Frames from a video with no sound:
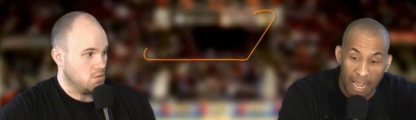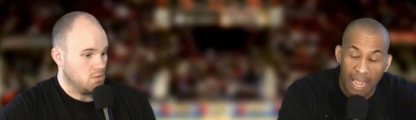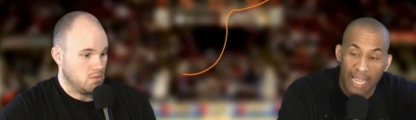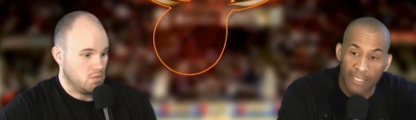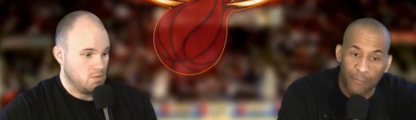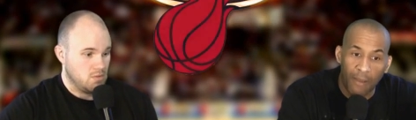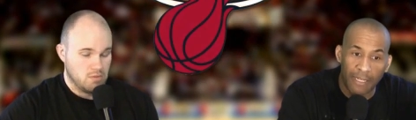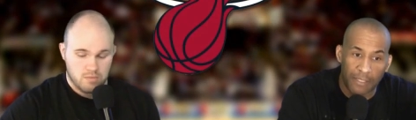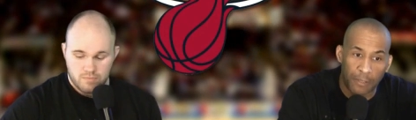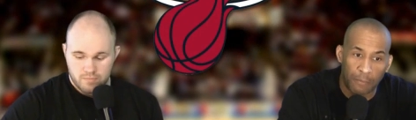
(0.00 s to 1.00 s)
Speaker 1: mean, it's
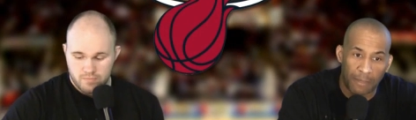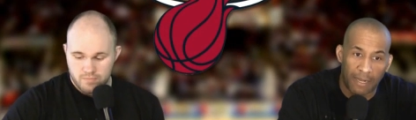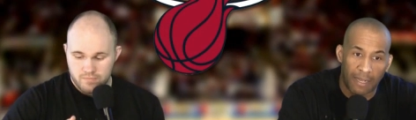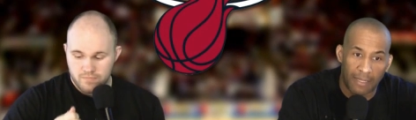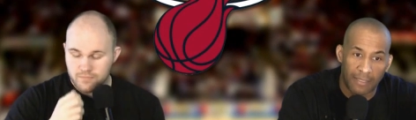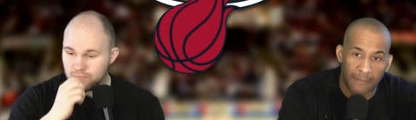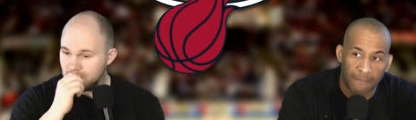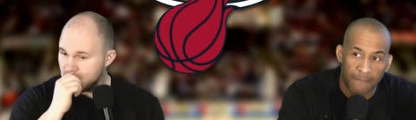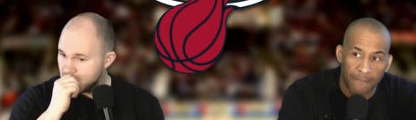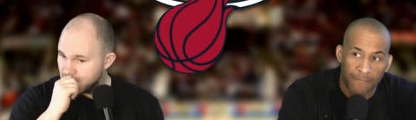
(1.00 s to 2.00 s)
funny, too, because
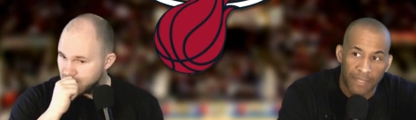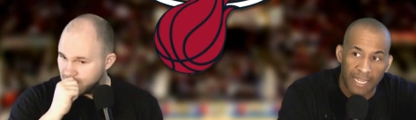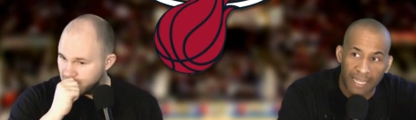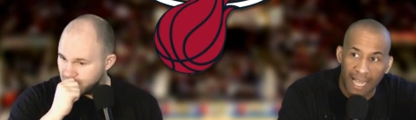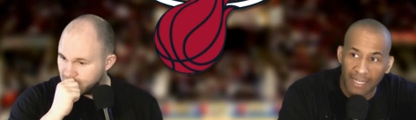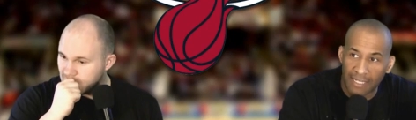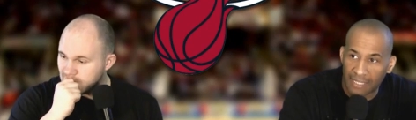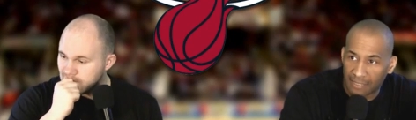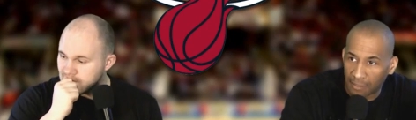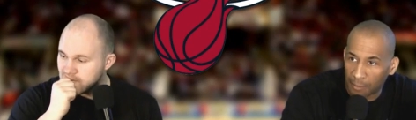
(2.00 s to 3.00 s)
it kind of
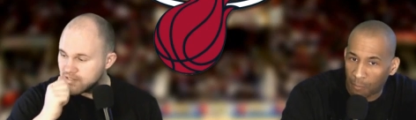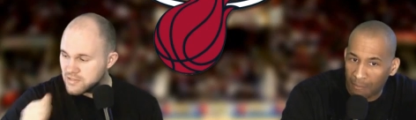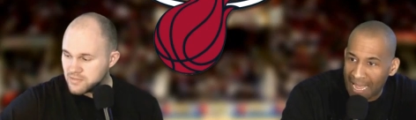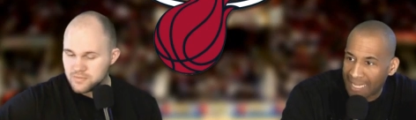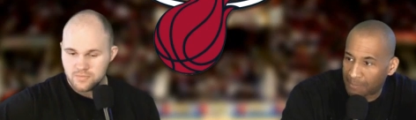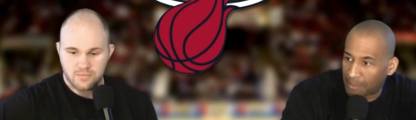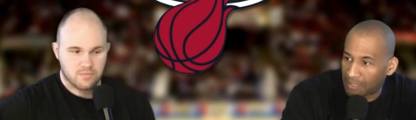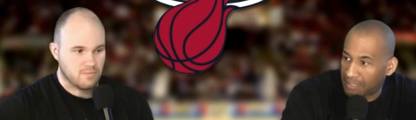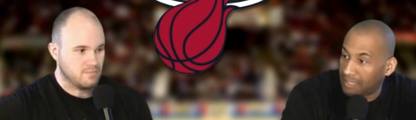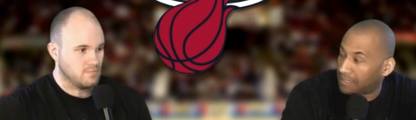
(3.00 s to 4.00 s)
is a little masked
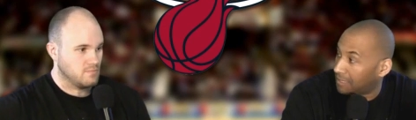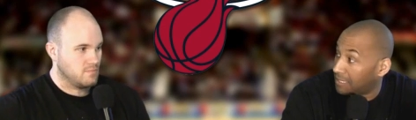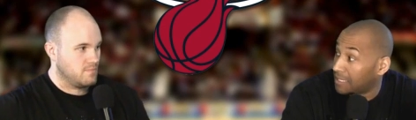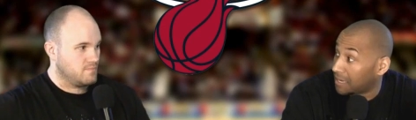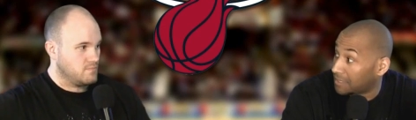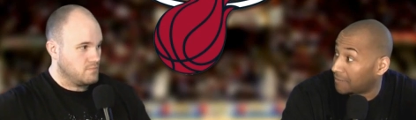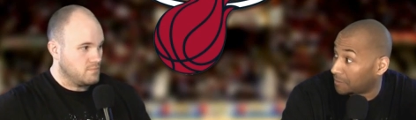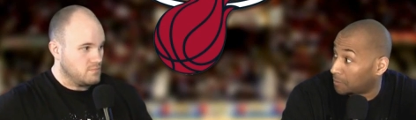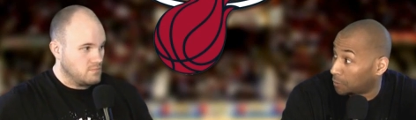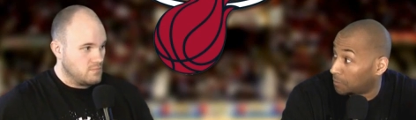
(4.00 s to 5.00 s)
because he does have
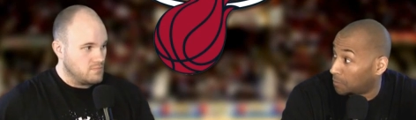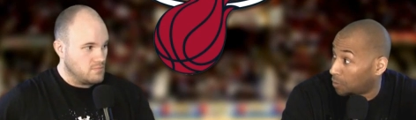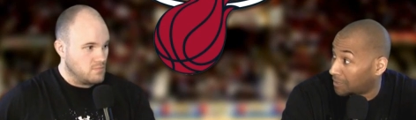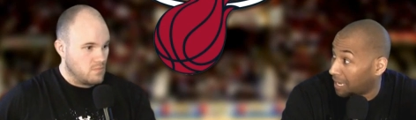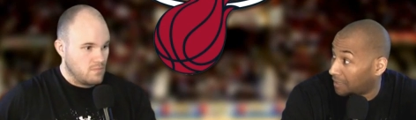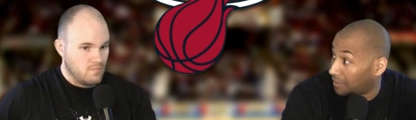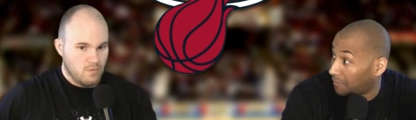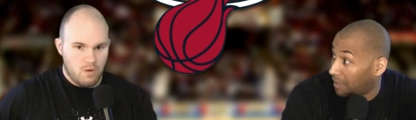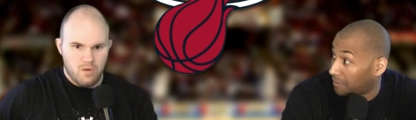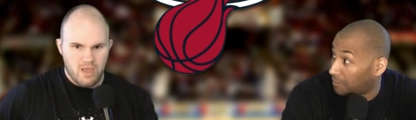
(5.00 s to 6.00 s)
some a little bit more talent
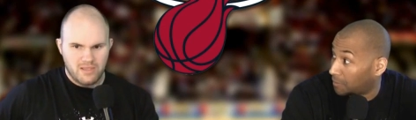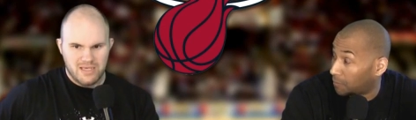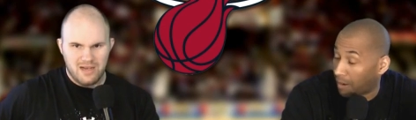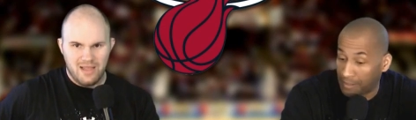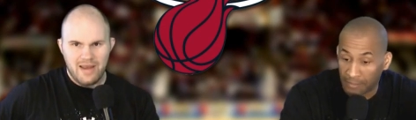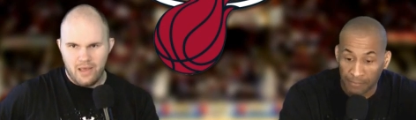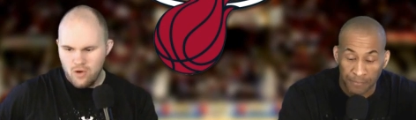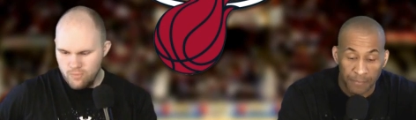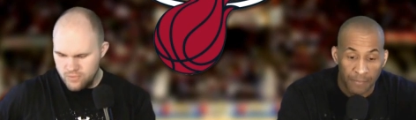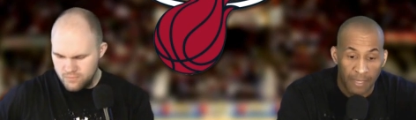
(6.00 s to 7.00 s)
around
Speaker 2: him. He's got a lot of
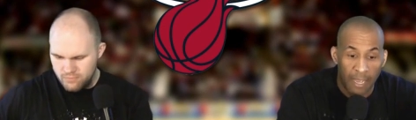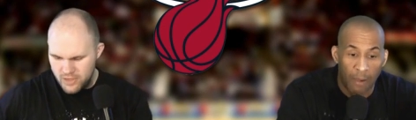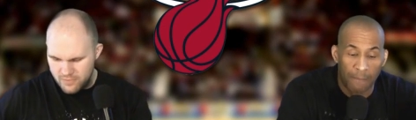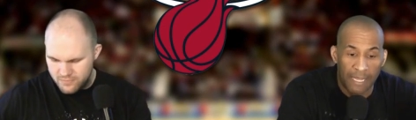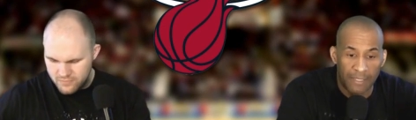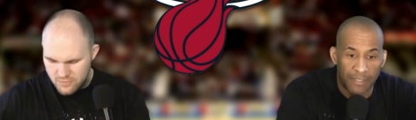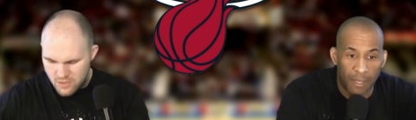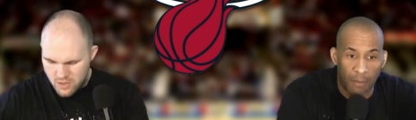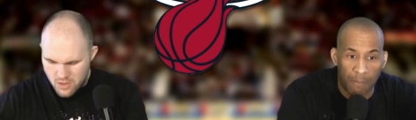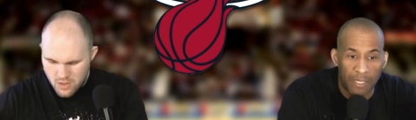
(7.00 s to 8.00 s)
help.
Speaker 1: And
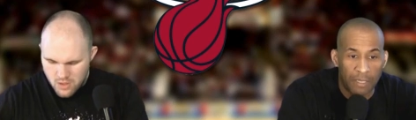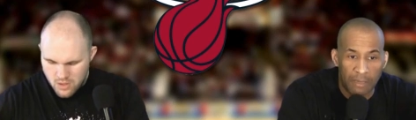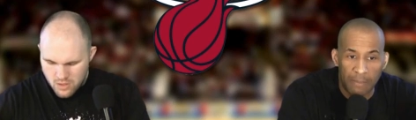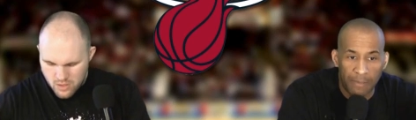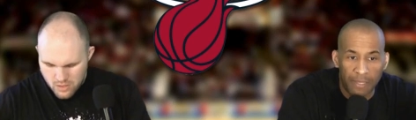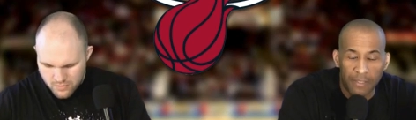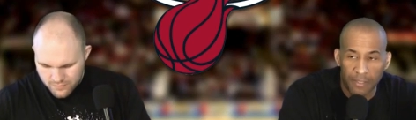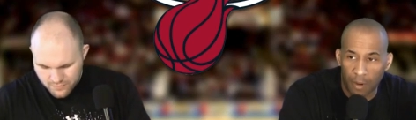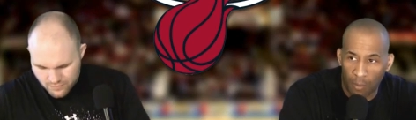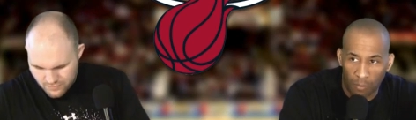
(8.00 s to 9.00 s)
so, but
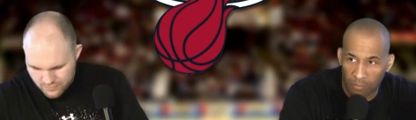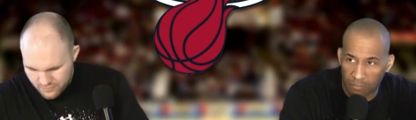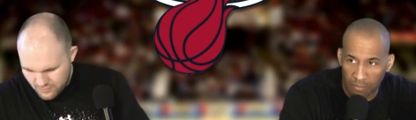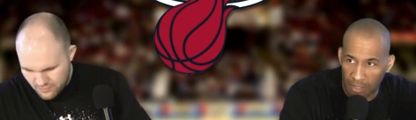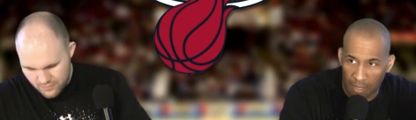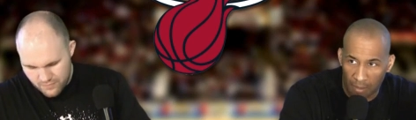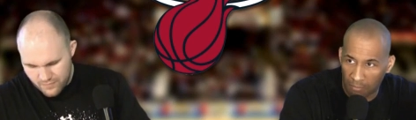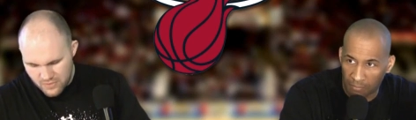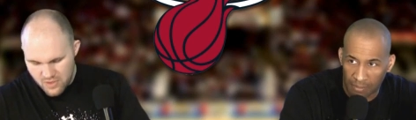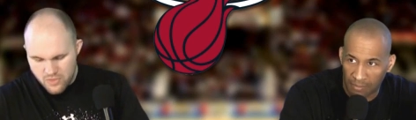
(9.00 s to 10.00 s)
there's no, you
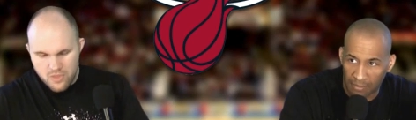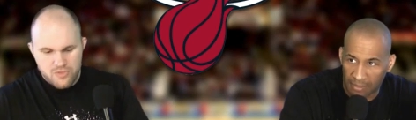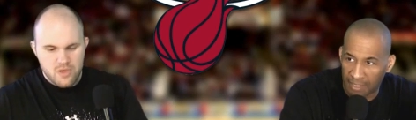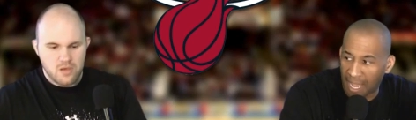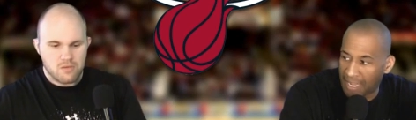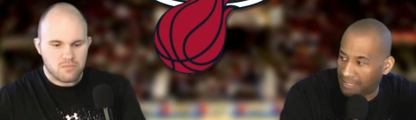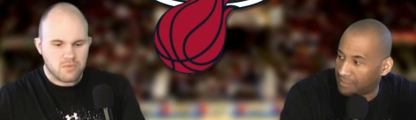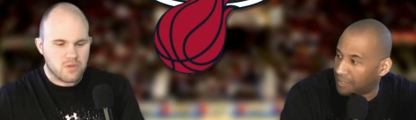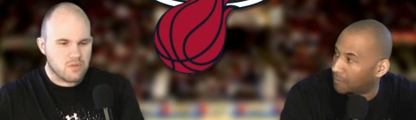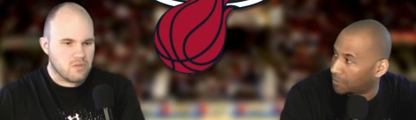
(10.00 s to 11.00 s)
know, denying
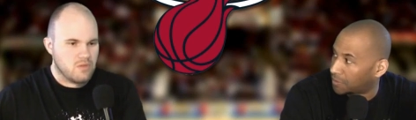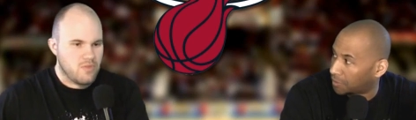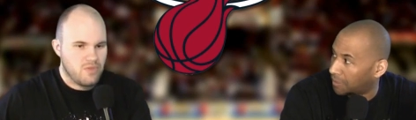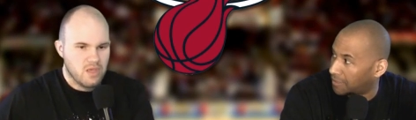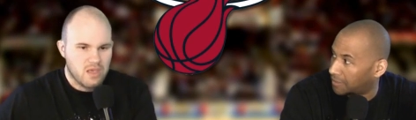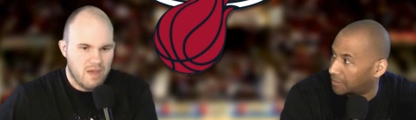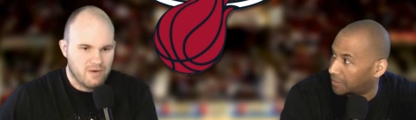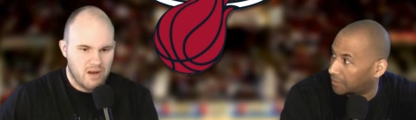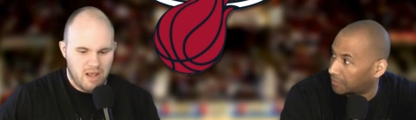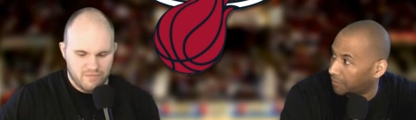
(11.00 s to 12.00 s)
his numbers.
Speaker 2: The thing Kevin and